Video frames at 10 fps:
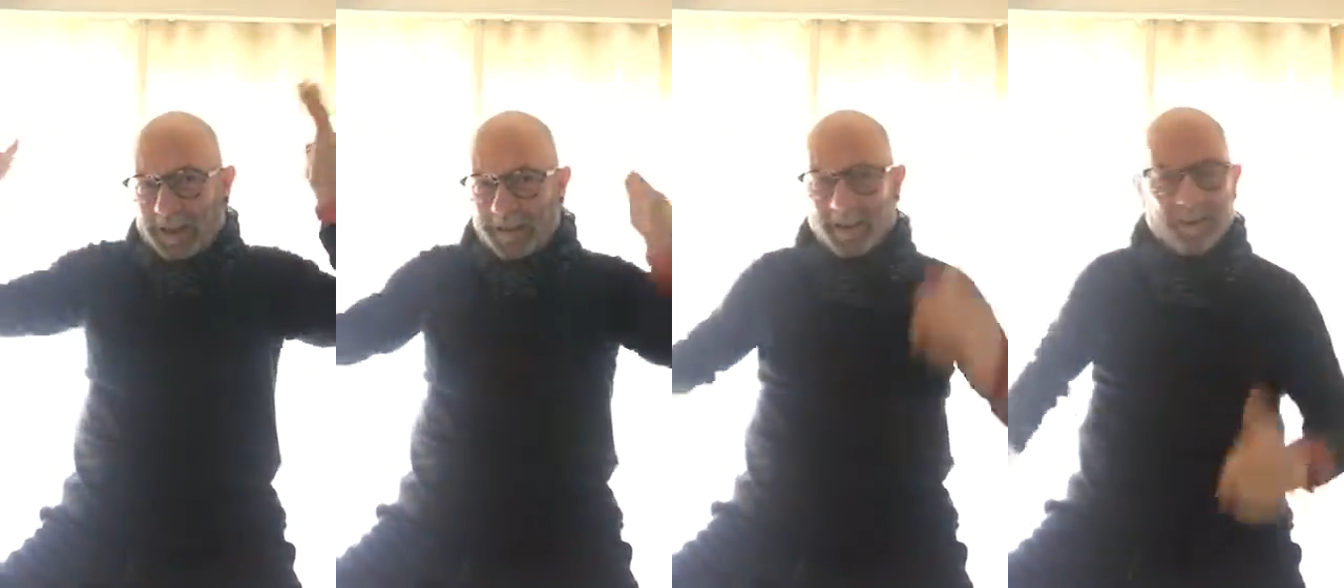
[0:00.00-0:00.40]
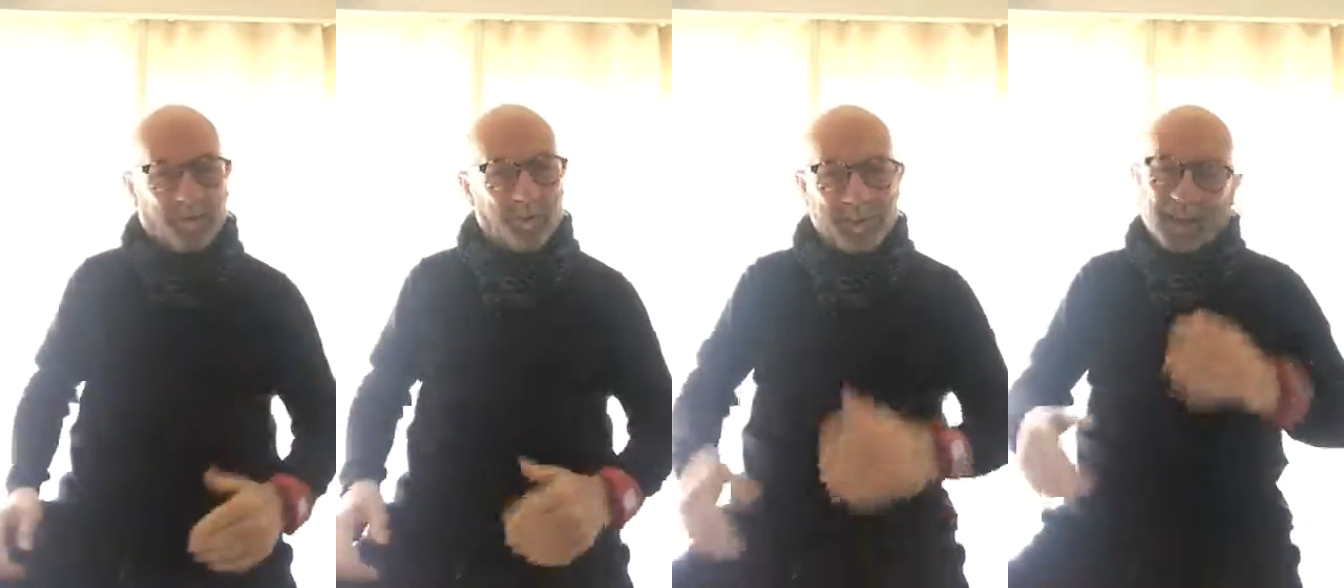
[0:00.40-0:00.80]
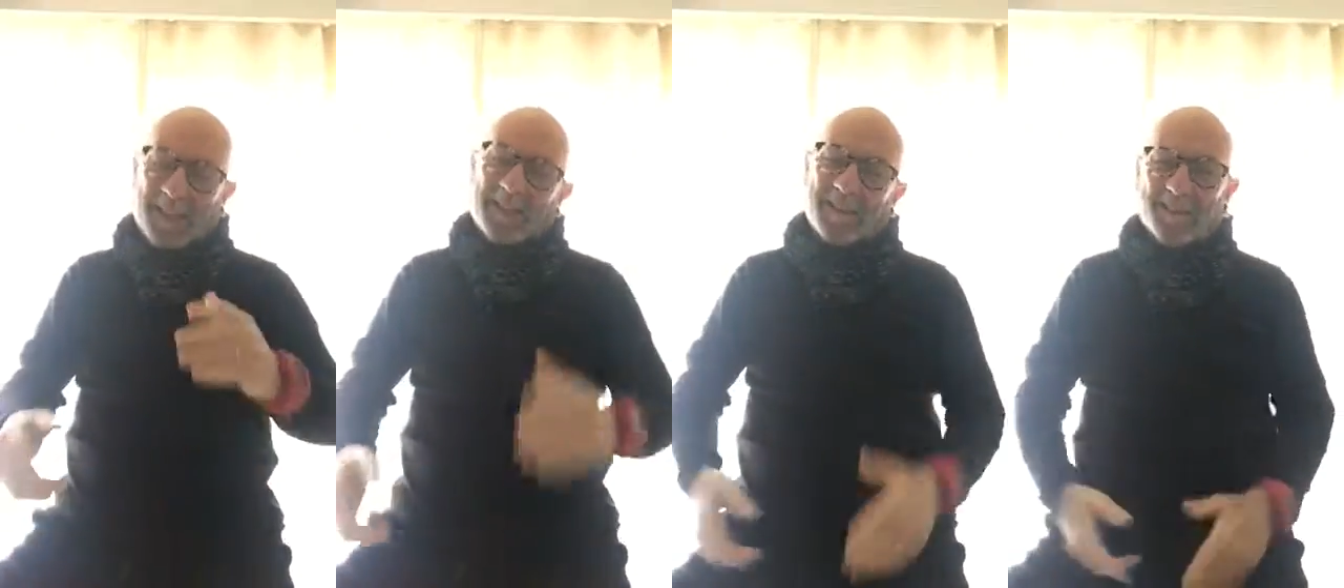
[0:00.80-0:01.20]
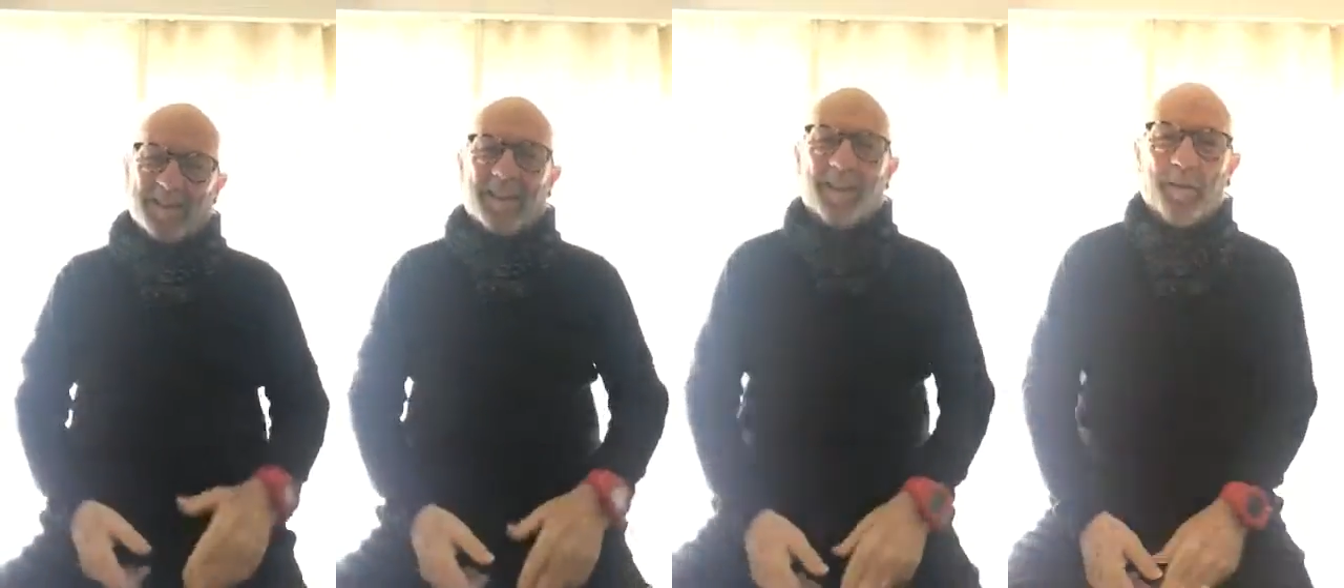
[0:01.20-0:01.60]
until we died,
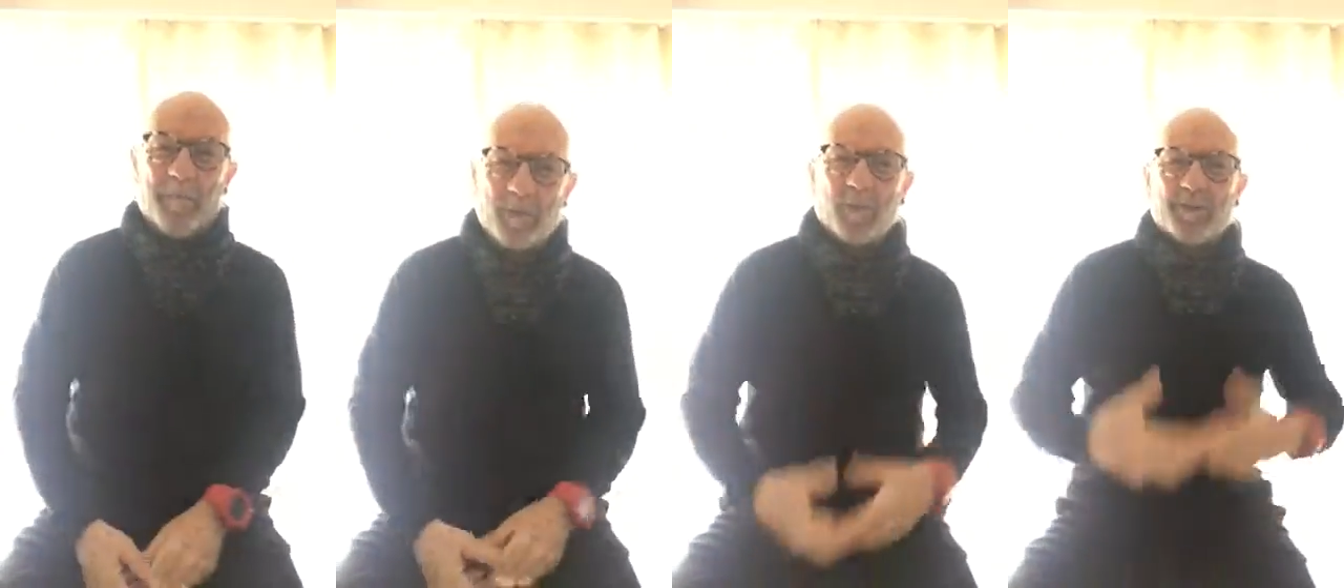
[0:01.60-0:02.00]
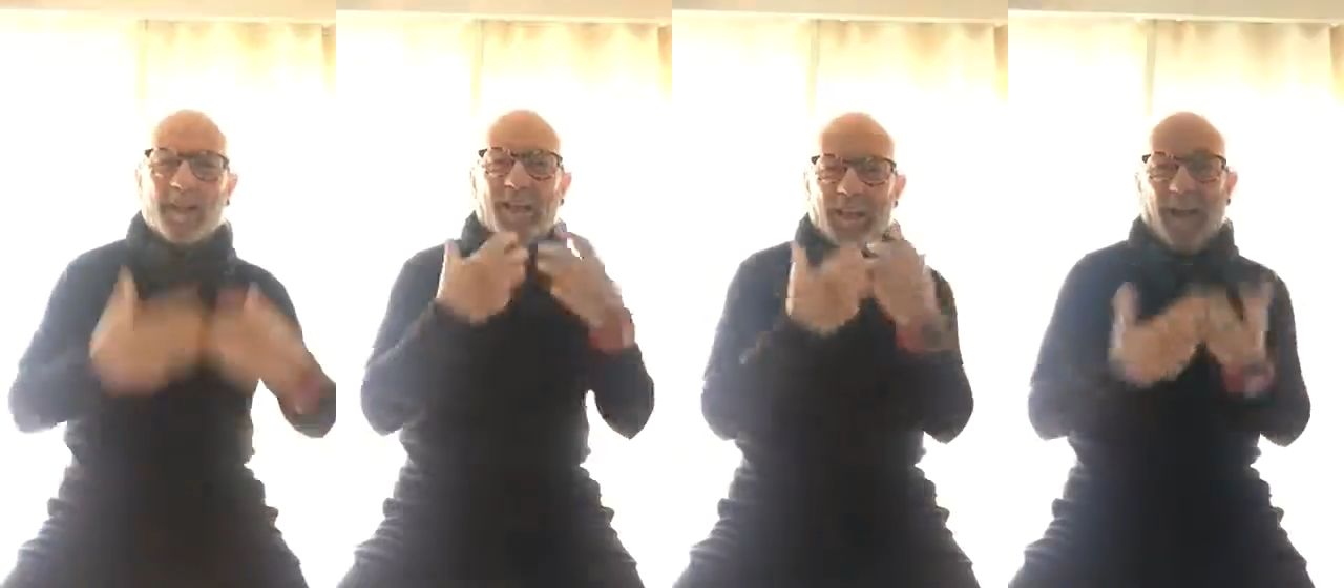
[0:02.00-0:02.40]
because uh,